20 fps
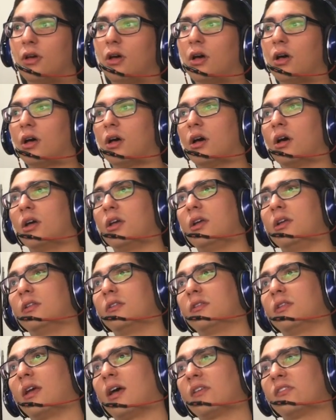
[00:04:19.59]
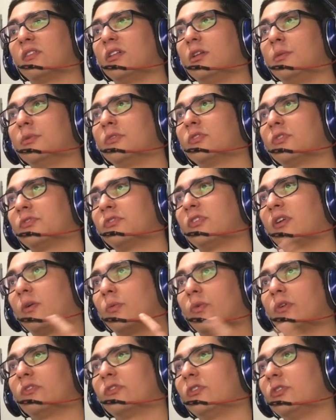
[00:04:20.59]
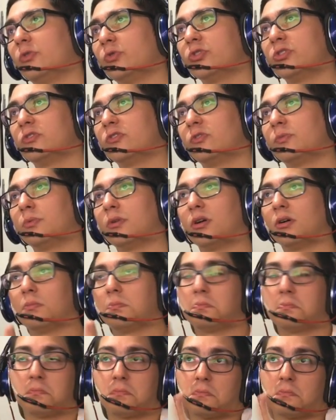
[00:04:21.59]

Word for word: Uh, it has a limit of 10 resolutions, but